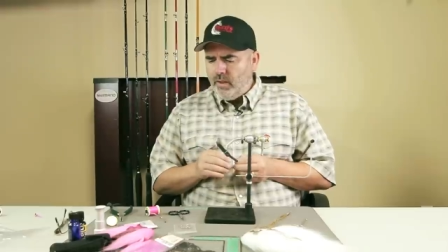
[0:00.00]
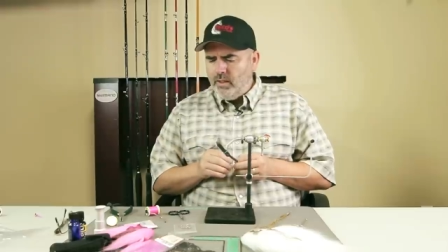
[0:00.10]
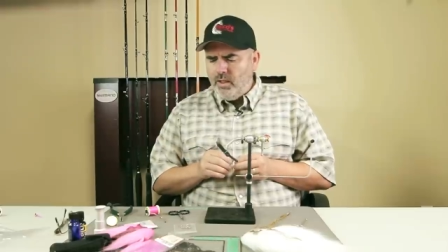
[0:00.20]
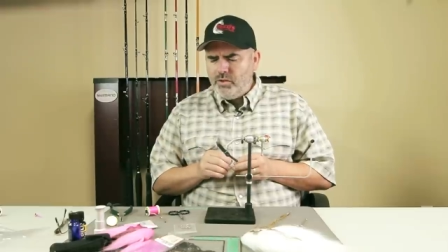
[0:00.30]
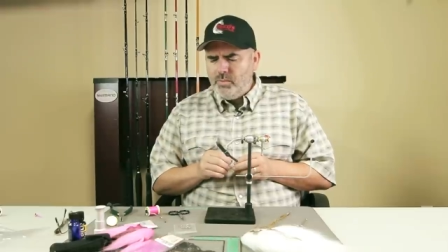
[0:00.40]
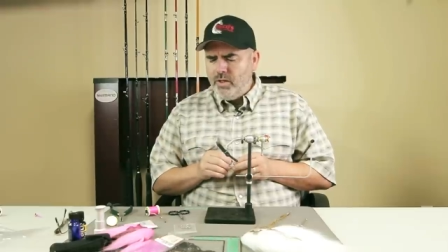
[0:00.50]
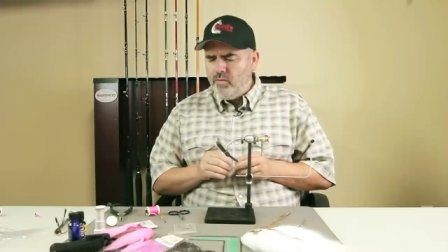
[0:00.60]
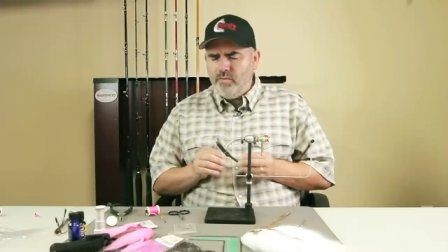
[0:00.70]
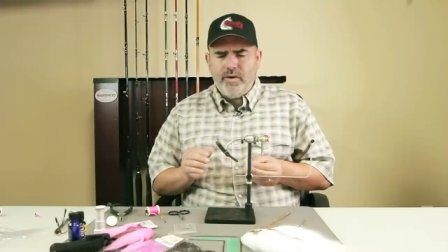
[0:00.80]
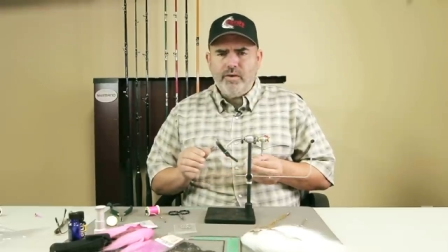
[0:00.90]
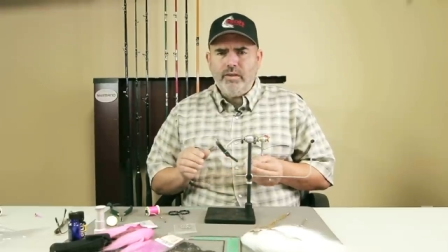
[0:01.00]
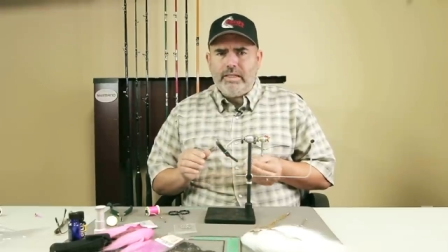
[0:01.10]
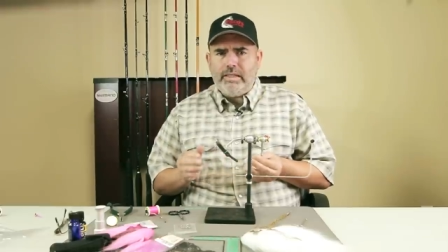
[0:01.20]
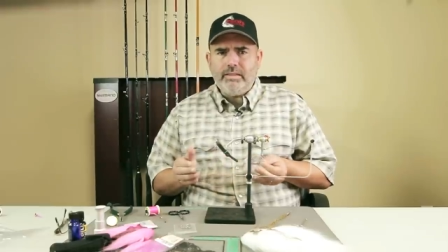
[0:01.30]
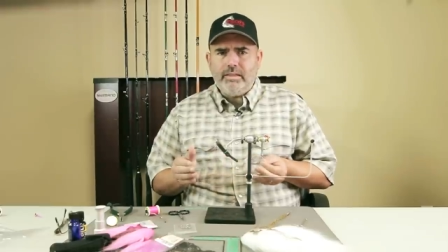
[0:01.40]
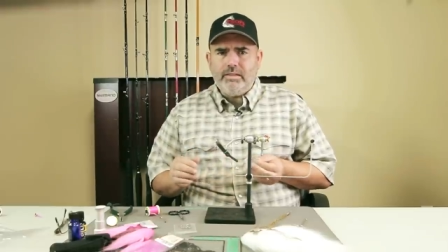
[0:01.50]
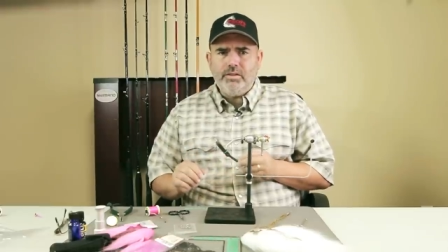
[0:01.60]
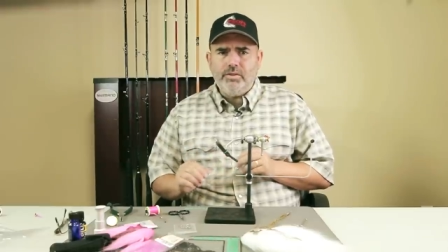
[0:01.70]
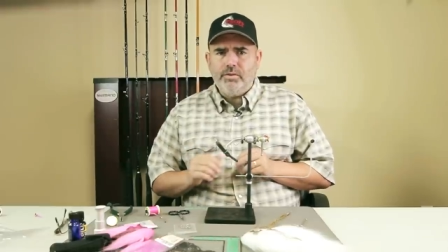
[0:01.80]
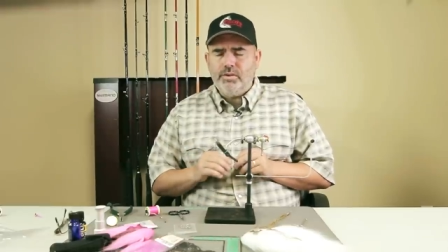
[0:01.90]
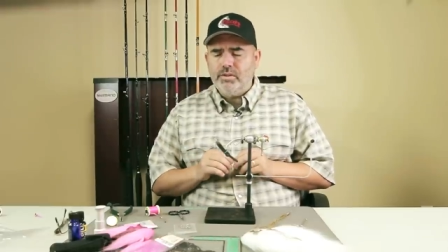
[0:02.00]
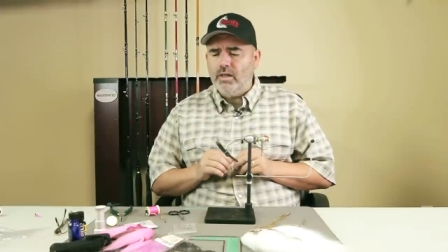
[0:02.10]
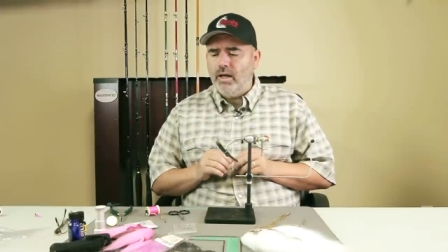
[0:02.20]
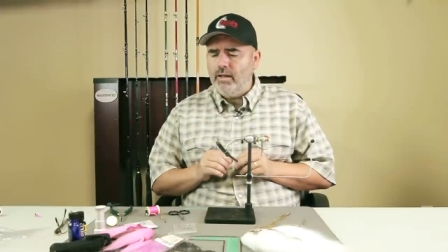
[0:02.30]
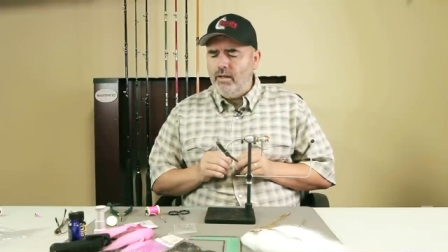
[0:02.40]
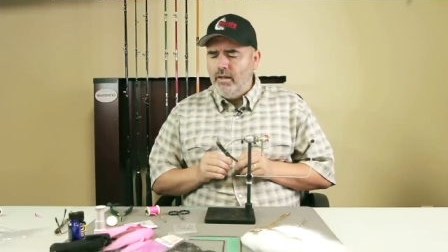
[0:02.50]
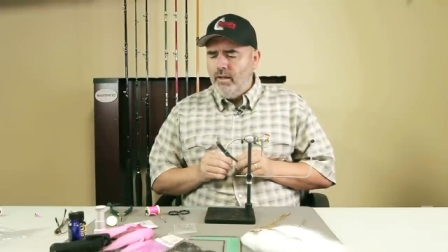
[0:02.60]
the Clouser minnow, fairly easy to, to tie.